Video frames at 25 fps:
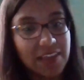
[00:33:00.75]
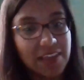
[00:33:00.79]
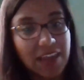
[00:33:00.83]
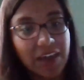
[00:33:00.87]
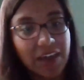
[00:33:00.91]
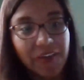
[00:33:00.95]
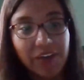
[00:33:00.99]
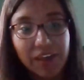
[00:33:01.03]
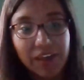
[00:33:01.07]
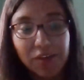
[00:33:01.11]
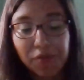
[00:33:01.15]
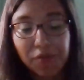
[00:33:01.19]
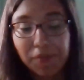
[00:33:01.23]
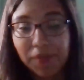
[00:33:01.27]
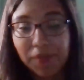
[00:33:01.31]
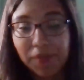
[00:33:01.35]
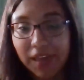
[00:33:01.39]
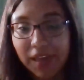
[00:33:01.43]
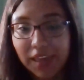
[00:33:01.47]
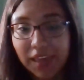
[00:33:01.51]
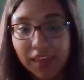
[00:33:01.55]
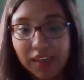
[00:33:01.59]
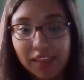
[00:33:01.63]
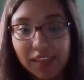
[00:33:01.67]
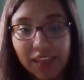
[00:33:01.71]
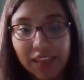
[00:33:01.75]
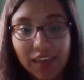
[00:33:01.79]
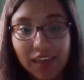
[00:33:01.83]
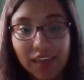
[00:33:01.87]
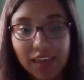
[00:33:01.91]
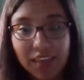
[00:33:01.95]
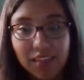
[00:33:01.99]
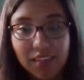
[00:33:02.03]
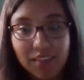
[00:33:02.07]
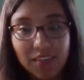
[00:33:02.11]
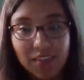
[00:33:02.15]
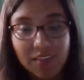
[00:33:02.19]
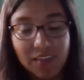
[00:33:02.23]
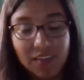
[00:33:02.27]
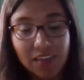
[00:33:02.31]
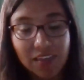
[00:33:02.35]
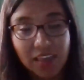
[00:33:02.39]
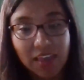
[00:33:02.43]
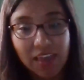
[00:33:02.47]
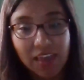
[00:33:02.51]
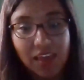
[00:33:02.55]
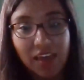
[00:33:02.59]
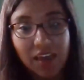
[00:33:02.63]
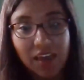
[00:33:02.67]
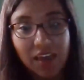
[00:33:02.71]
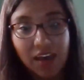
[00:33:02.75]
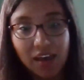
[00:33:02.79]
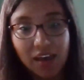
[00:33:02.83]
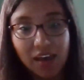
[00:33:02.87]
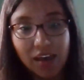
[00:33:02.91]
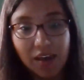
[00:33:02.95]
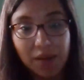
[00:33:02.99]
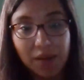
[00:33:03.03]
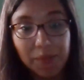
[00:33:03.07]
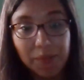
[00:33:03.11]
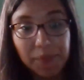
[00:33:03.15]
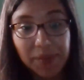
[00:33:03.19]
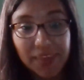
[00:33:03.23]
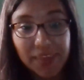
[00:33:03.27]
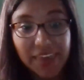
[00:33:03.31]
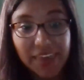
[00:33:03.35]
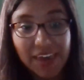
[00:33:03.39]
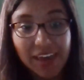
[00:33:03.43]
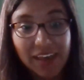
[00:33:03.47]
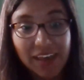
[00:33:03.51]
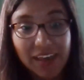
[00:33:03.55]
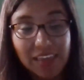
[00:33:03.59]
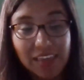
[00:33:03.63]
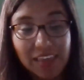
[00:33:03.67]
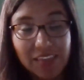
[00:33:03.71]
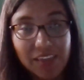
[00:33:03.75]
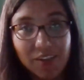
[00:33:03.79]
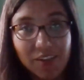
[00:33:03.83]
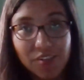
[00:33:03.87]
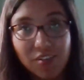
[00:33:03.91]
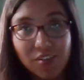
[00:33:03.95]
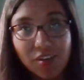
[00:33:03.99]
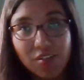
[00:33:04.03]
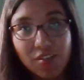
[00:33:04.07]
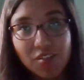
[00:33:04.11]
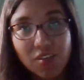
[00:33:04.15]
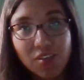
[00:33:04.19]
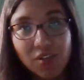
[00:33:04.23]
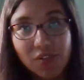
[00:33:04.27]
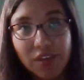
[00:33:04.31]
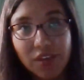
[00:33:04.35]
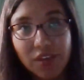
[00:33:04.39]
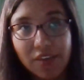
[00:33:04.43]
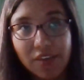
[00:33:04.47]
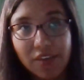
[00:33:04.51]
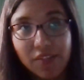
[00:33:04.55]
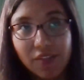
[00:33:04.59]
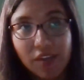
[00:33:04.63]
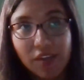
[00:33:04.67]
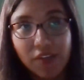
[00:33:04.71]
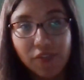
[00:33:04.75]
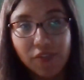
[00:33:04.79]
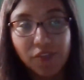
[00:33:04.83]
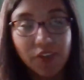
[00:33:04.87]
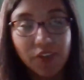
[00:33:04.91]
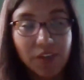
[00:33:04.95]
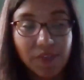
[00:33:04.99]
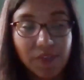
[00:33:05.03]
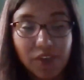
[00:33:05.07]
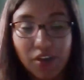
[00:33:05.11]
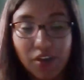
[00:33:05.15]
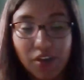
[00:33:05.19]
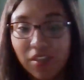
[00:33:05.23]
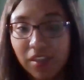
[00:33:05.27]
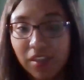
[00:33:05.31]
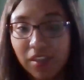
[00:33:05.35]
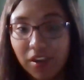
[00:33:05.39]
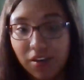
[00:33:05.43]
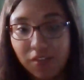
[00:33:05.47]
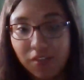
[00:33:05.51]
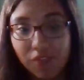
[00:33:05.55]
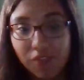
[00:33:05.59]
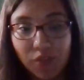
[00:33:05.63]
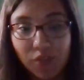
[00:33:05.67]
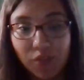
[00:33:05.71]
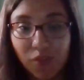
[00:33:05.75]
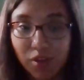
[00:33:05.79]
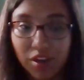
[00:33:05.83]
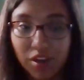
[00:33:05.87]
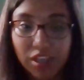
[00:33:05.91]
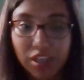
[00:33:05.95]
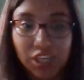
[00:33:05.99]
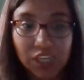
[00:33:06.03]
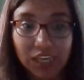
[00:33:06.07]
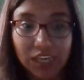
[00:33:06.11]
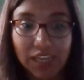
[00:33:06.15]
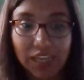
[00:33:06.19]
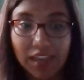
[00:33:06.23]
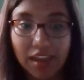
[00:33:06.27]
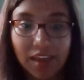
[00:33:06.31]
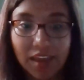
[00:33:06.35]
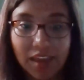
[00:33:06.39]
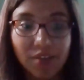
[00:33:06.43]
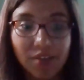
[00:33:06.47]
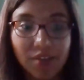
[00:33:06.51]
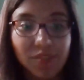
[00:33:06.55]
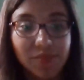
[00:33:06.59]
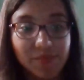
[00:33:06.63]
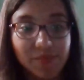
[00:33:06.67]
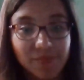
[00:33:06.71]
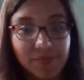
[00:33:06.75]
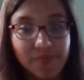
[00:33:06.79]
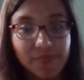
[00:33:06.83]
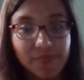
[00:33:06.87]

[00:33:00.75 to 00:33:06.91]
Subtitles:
and how I help my clients. But yeah, there's also a freebie on there if you want to check it out.